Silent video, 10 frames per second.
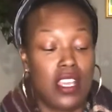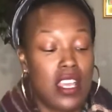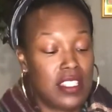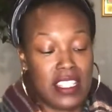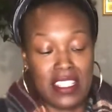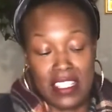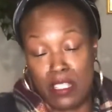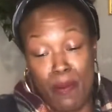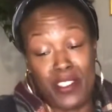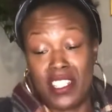This
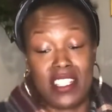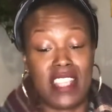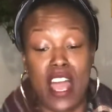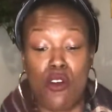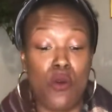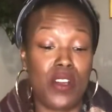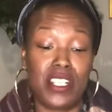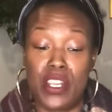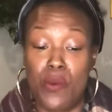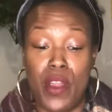person is not going
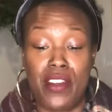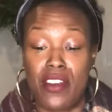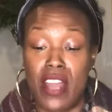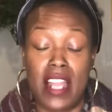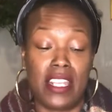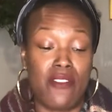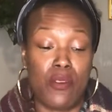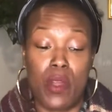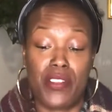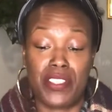anywhere. They're not leaving,
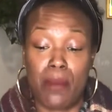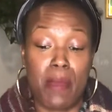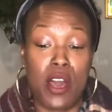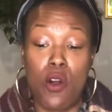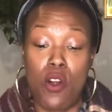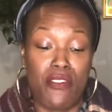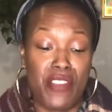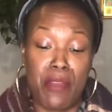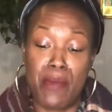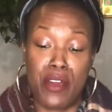whether it's a male or female.